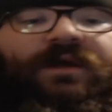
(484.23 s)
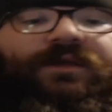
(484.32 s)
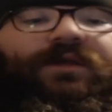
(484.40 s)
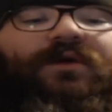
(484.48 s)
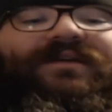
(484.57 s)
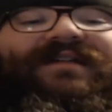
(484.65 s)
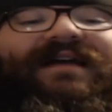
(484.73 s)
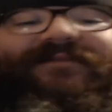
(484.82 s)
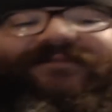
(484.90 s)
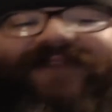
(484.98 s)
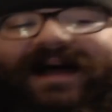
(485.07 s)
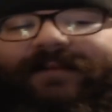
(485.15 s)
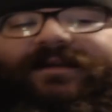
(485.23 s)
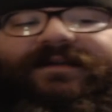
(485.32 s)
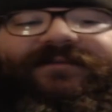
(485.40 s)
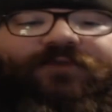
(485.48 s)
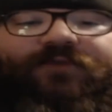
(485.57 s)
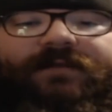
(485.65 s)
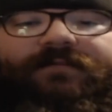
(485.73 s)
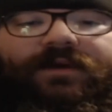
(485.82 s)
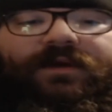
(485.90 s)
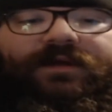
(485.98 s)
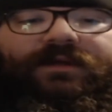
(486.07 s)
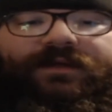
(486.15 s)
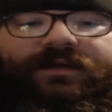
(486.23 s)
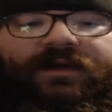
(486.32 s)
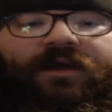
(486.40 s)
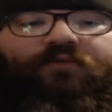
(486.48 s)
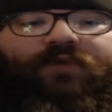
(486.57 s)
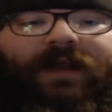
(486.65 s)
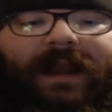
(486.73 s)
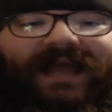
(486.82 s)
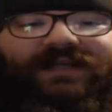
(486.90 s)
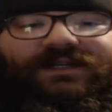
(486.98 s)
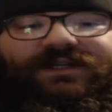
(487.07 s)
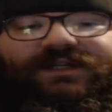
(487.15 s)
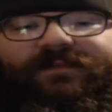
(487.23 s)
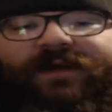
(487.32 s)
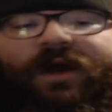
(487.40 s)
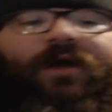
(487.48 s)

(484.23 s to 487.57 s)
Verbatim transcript: As long as that fabulous Freebirds relationship,